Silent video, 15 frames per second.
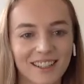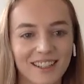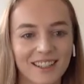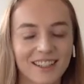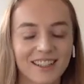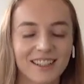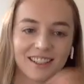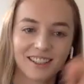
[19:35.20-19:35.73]

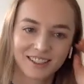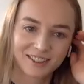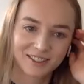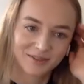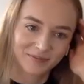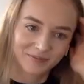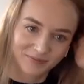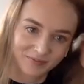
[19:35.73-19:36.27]

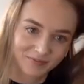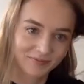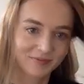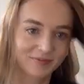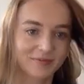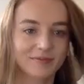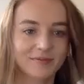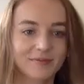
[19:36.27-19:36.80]

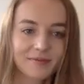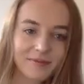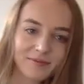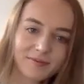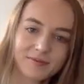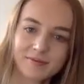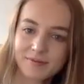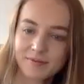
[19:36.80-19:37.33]

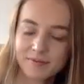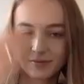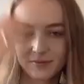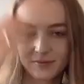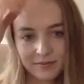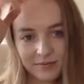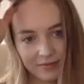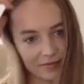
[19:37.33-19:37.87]

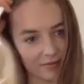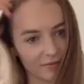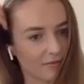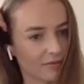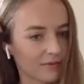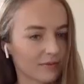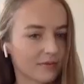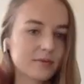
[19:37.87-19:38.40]

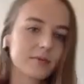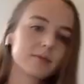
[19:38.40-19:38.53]
(silent)